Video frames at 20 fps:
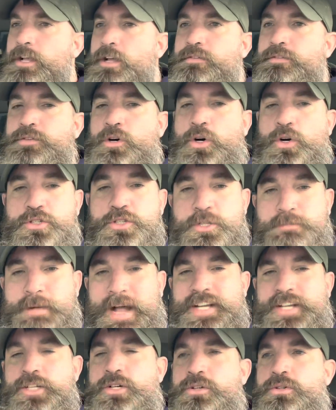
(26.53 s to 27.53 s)
for
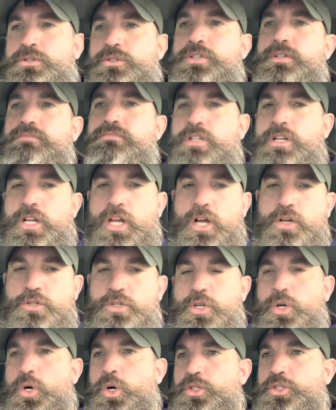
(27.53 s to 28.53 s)
spaniels, close
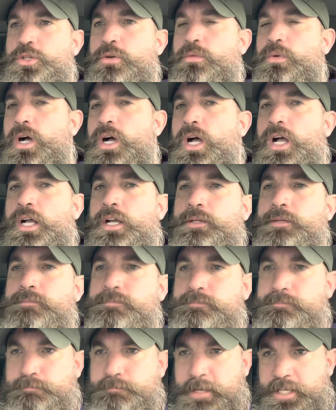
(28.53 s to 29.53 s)
quarter work,
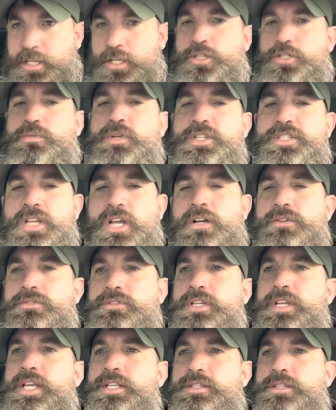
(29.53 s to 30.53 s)
because we
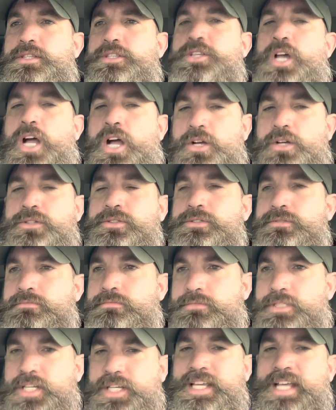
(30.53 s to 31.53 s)
don't need the
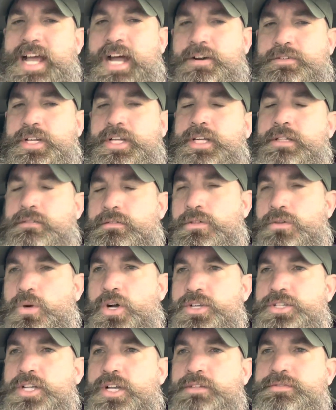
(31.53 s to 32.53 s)
tone to carry
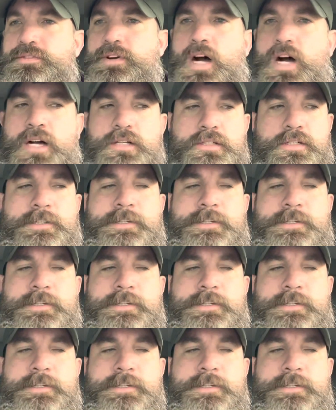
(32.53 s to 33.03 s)
quite so far.